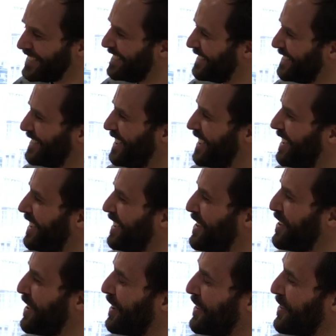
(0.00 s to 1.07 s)

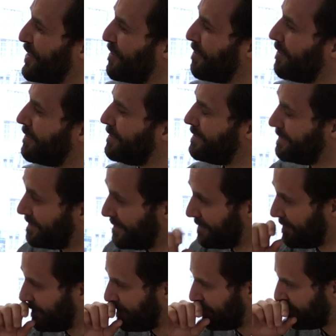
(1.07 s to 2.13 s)

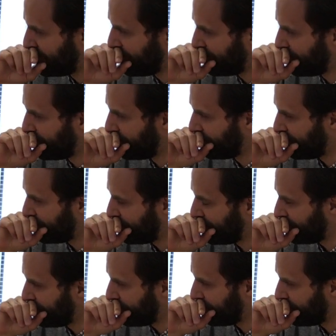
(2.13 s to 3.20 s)

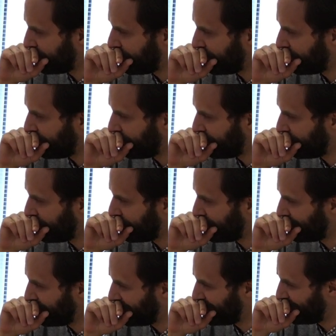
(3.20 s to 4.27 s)

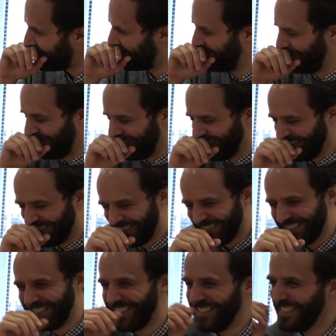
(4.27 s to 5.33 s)

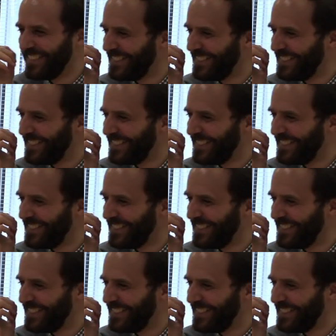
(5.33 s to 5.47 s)
The person shown says nothing.